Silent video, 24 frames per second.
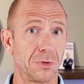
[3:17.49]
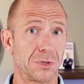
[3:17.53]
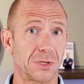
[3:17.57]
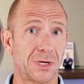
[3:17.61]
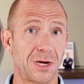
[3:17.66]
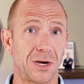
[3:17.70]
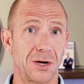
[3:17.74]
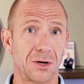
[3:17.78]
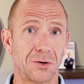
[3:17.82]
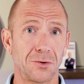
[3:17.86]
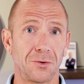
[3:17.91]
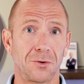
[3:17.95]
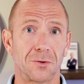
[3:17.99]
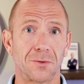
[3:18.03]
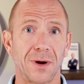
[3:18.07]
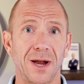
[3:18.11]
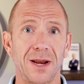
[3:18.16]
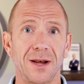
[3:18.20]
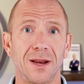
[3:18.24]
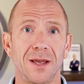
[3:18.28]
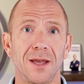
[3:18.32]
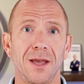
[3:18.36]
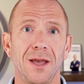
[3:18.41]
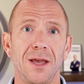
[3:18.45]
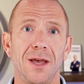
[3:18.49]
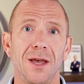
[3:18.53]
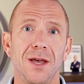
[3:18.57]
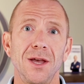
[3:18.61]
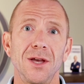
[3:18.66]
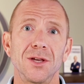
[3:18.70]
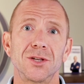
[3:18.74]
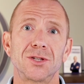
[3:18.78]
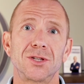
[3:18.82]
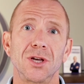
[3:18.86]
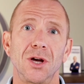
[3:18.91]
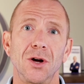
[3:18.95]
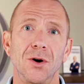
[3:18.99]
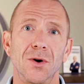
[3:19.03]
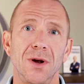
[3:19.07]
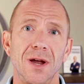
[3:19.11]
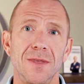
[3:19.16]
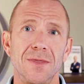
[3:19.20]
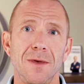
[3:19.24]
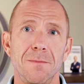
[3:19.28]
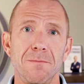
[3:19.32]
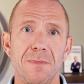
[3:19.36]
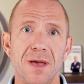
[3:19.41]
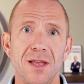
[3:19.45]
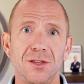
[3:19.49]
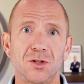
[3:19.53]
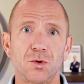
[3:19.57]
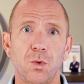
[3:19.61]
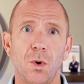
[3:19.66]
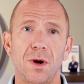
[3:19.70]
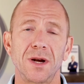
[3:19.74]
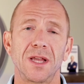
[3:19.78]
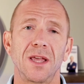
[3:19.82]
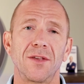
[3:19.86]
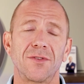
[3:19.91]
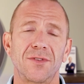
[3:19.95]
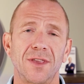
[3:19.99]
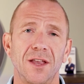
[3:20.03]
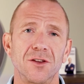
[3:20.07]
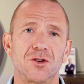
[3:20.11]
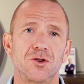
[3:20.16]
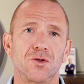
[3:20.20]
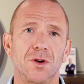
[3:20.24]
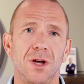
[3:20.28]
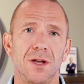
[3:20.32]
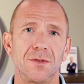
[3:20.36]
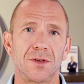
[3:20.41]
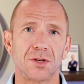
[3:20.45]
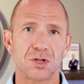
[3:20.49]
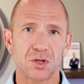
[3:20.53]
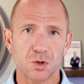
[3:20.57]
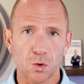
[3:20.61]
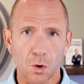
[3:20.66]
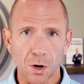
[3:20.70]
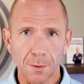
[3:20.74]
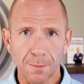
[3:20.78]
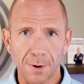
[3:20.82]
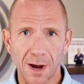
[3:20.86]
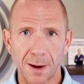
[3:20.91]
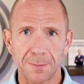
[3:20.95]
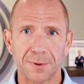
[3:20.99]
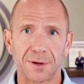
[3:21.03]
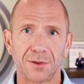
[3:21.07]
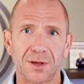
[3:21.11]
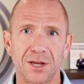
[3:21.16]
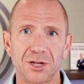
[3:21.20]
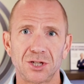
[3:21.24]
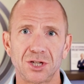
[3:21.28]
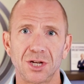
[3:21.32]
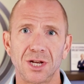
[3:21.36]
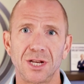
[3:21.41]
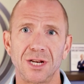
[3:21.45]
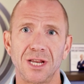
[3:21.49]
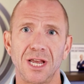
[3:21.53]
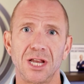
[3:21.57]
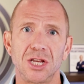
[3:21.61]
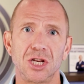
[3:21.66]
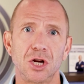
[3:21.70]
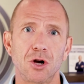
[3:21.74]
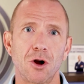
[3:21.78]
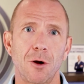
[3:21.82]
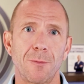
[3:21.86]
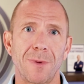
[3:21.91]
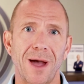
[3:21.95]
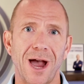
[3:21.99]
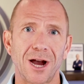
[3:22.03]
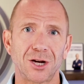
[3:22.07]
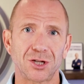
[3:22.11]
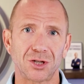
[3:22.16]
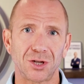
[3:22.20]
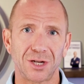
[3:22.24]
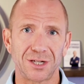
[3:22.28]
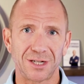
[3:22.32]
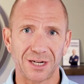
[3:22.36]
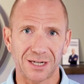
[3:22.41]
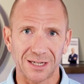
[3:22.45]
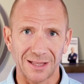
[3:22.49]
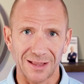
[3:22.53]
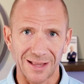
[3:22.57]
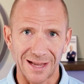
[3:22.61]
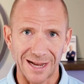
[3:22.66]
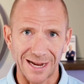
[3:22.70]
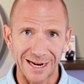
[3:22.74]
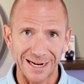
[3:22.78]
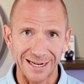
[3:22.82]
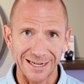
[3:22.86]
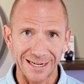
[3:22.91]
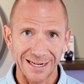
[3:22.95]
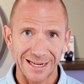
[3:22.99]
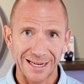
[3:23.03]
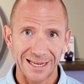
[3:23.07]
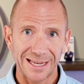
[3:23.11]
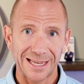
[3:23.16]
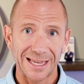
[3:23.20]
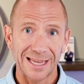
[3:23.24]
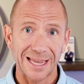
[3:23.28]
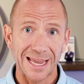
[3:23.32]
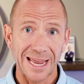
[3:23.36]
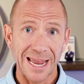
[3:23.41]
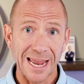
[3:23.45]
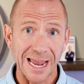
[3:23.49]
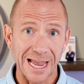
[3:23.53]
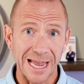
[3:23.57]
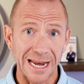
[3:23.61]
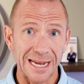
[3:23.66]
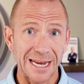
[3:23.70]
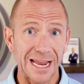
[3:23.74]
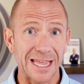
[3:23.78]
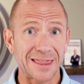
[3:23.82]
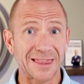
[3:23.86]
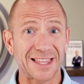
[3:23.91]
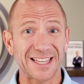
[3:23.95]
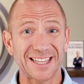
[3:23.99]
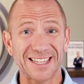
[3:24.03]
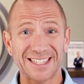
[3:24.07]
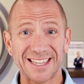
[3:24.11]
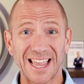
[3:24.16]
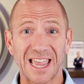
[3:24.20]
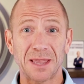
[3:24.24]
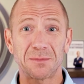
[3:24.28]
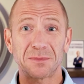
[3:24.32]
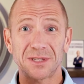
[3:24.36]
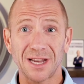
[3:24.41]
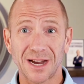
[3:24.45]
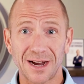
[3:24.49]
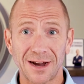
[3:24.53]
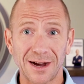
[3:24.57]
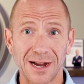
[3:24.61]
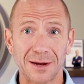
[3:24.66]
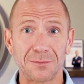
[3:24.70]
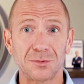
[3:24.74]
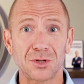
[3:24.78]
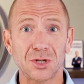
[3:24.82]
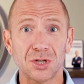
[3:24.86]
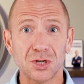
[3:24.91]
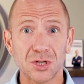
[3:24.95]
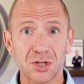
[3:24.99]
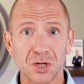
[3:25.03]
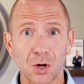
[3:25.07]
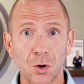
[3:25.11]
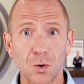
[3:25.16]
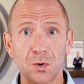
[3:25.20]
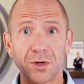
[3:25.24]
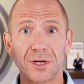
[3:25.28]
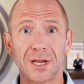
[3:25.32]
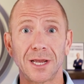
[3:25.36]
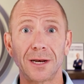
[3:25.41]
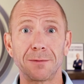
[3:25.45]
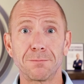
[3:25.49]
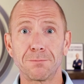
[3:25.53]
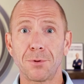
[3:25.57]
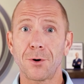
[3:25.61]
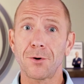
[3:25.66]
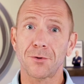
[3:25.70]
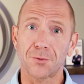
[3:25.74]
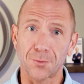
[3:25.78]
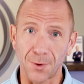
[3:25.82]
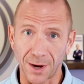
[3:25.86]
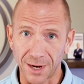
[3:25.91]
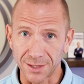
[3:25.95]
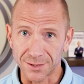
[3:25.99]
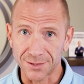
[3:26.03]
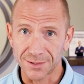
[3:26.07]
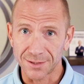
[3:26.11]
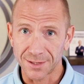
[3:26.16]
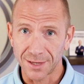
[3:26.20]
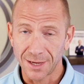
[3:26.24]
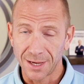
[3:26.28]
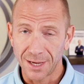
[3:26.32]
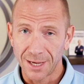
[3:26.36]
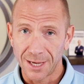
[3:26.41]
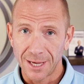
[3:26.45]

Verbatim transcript: It's kind of cool, right? So in the mid 20th century, the stork population in Europe actually declined. And at the same time, so did birth rates.